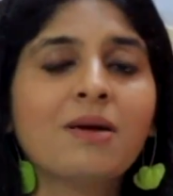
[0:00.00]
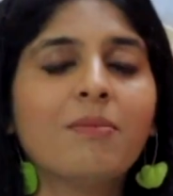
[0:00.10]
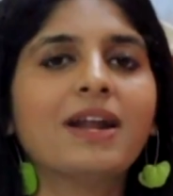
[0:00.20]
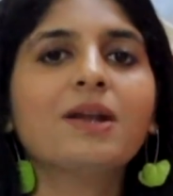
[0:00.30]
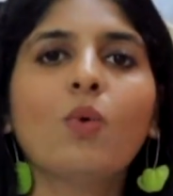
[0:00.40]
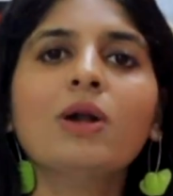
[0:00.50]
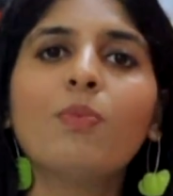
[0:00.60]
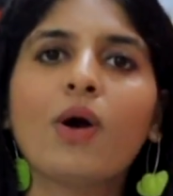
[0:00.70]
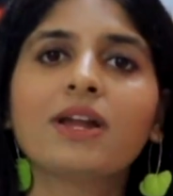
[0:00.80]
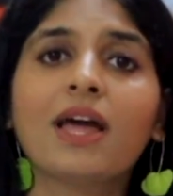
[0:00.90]
But at one
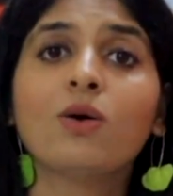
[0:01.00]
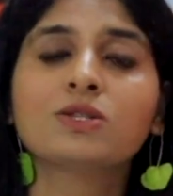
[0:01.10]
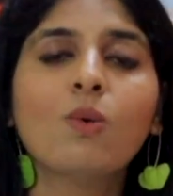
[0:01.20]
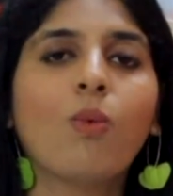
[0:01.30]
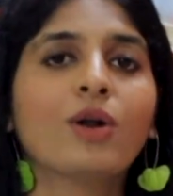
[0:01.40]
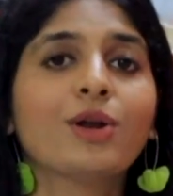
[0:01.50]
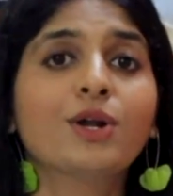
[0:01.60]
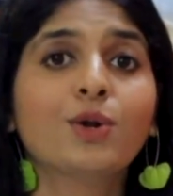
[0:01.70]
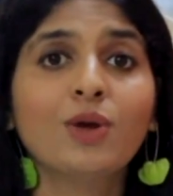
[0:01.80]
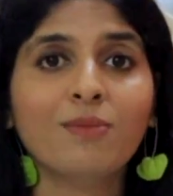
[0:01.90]
point, I also
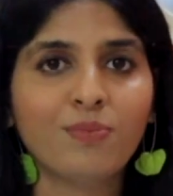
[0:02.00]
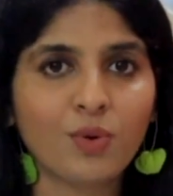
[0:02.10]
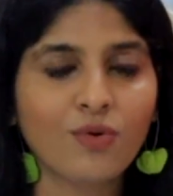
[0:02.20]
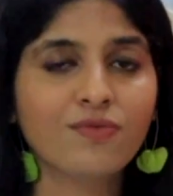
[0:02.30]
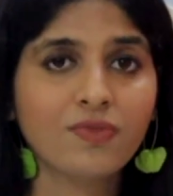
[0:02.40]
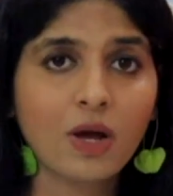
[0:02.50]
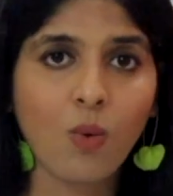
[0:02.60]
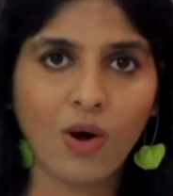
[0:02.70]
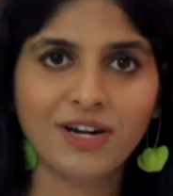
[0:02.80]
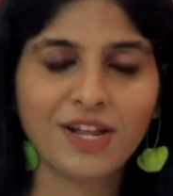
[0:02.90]
wanted to improve the
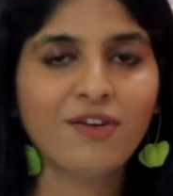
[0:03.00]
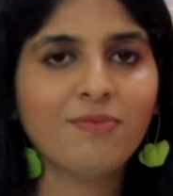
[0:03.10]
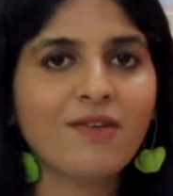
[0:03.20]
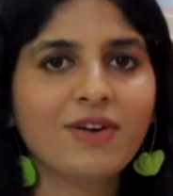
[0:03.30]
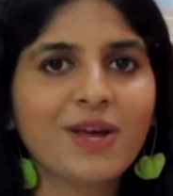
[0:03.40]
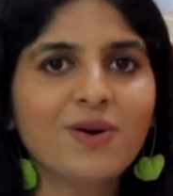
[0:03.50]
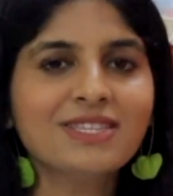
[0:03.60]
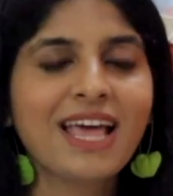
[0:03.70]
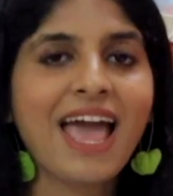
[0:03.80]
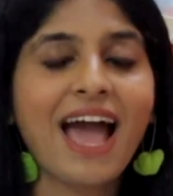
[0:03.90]
quality of my
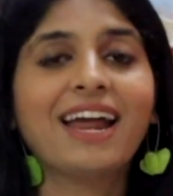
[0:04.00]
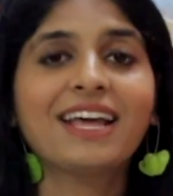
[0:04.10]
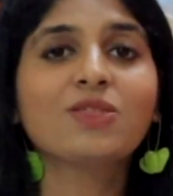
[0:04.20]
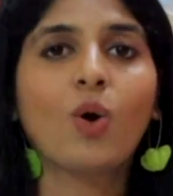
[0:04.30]
videos, and I